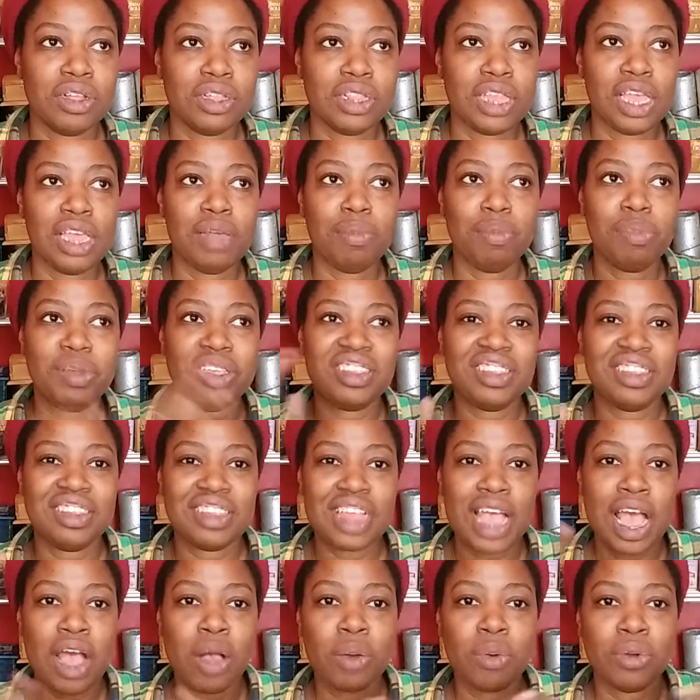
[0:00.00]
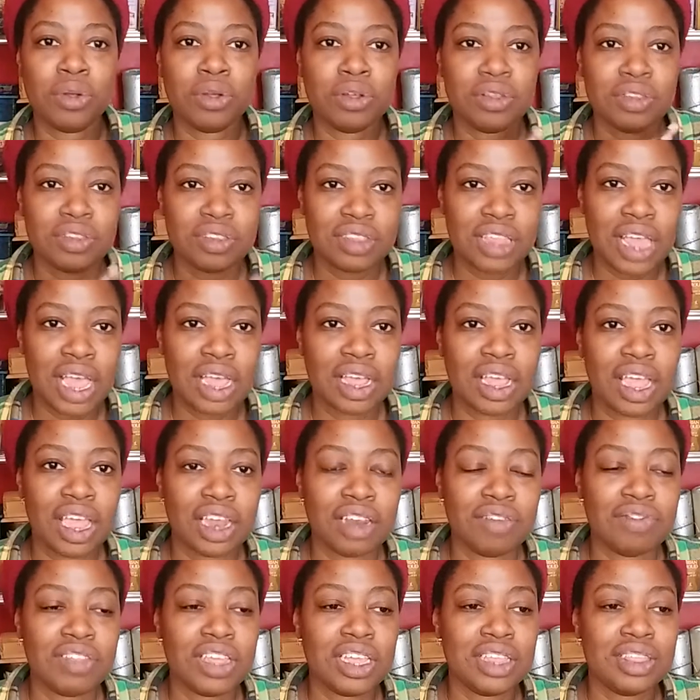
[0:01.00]
like business hours, that kind
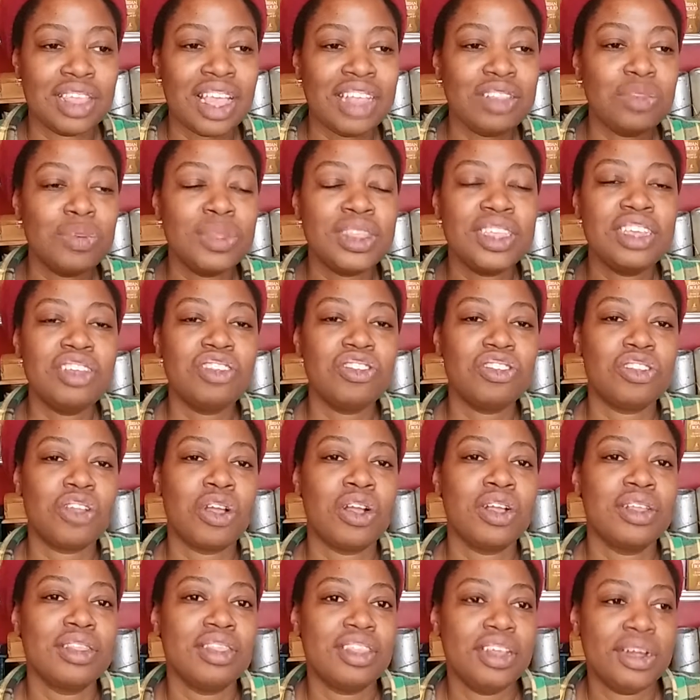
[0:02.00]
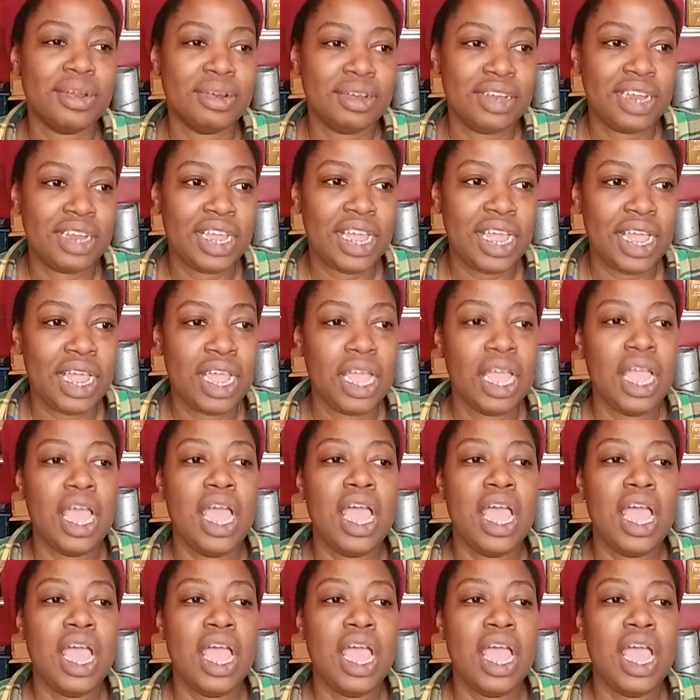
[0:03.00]
of thing. That's when they start their day.